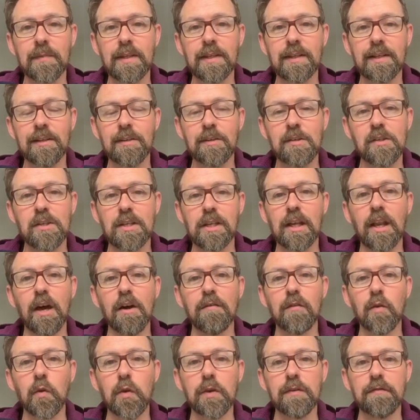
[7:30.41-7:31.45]
I used to
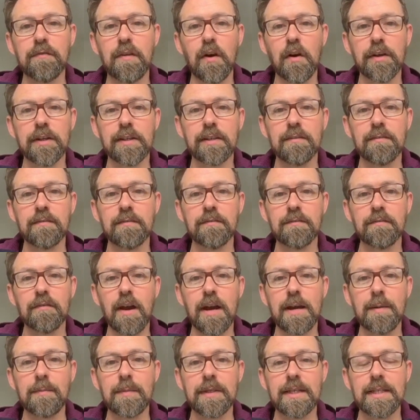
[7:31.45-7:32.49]
love all the fine
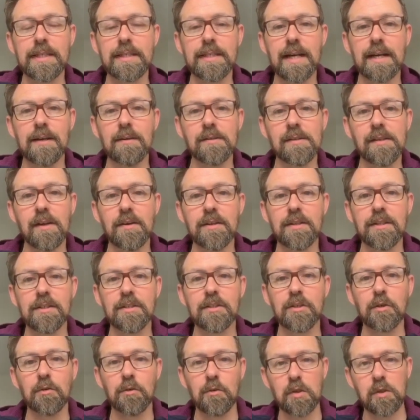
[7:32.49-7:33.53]
frame details, like the
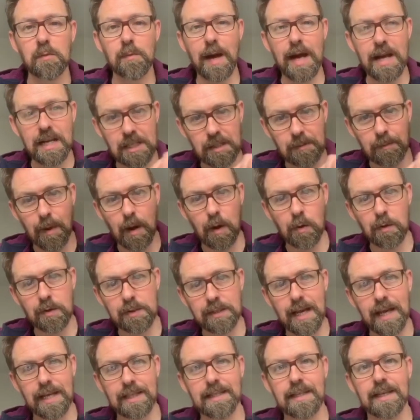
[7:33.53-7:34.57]
2 spare spokes
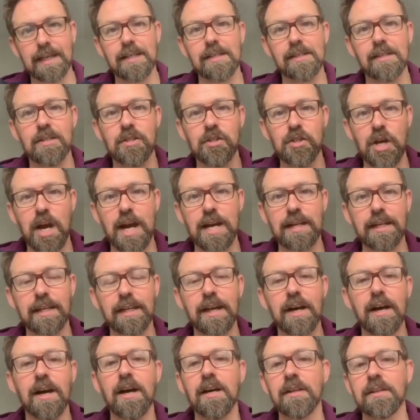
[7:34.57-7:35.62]
acting as a chain
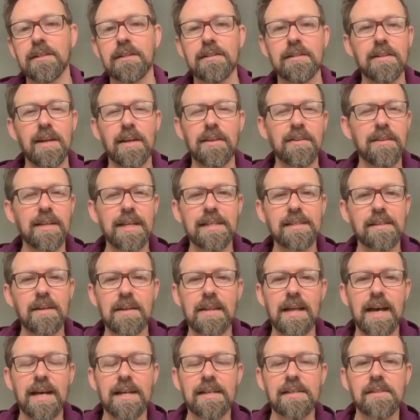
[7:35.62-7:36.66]
guard and things like
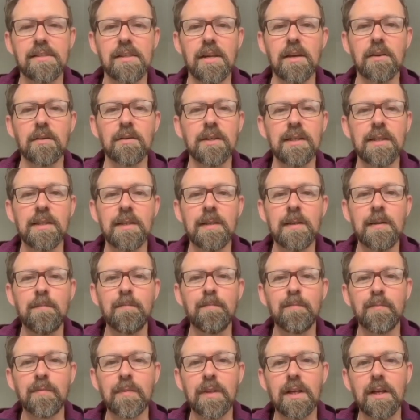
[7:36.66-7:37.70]
that. So
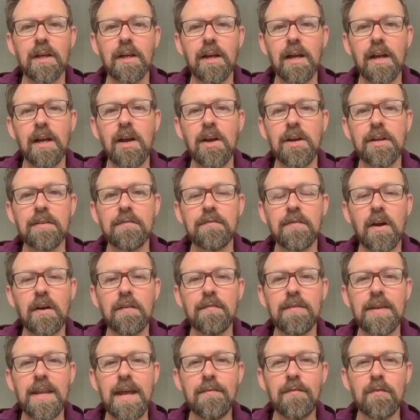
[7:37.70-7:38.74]
I've
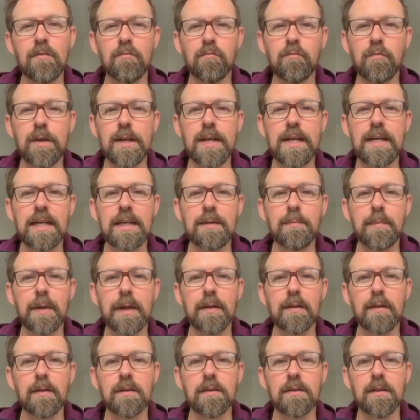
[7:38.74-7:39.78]
never really
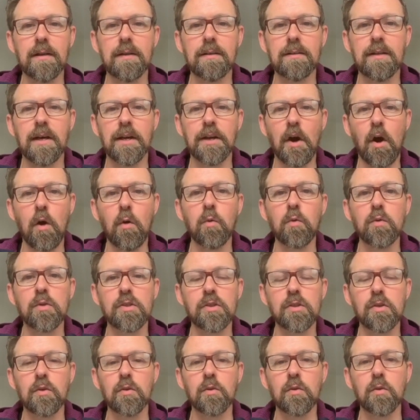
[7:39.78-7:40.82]
built an old
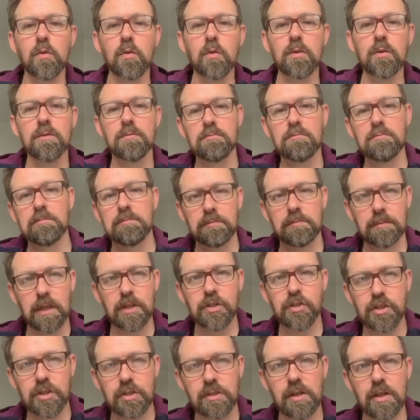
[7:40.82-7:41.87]
school,
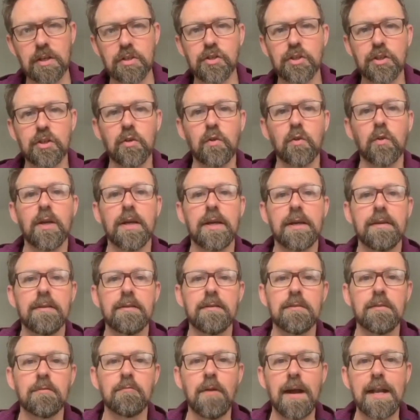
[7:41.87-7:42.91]
as you call it,
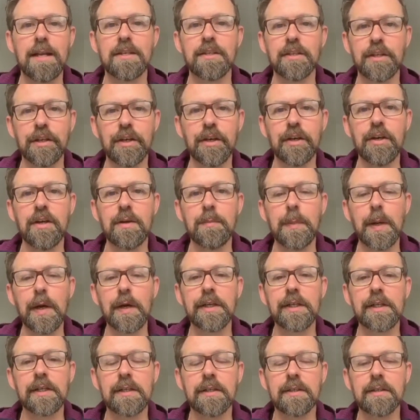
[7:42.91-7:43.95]
randonneur
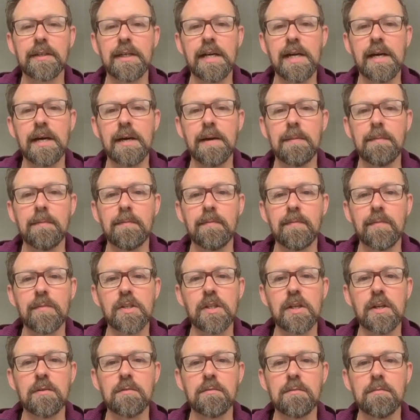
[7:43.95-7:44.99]
bike.
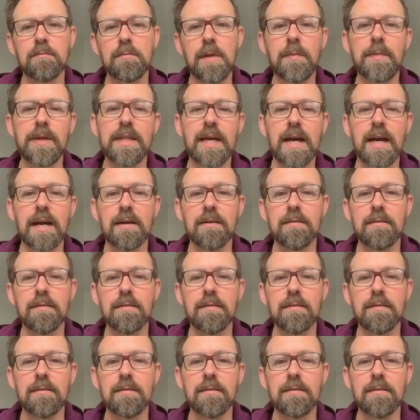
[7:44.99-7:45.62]
So maybe that.